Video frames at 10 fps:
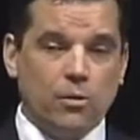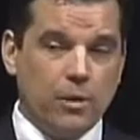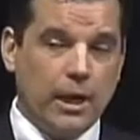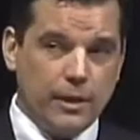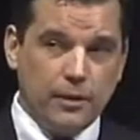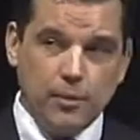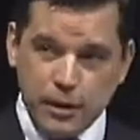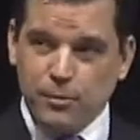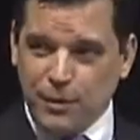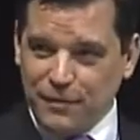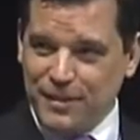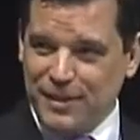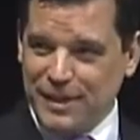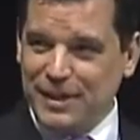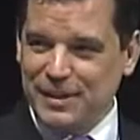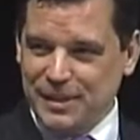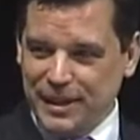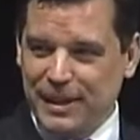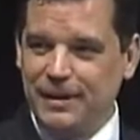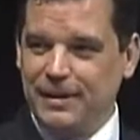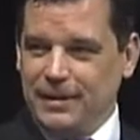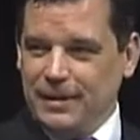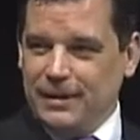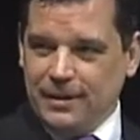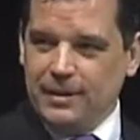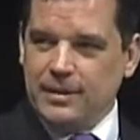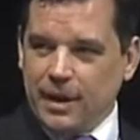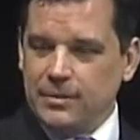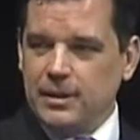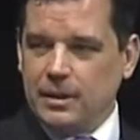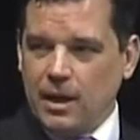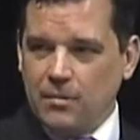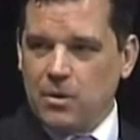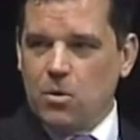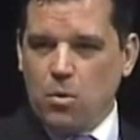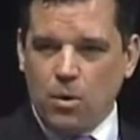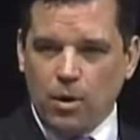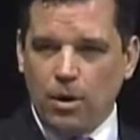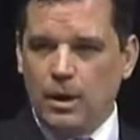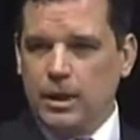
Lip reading: Rhode Island was one of the states that adopted the Common Core.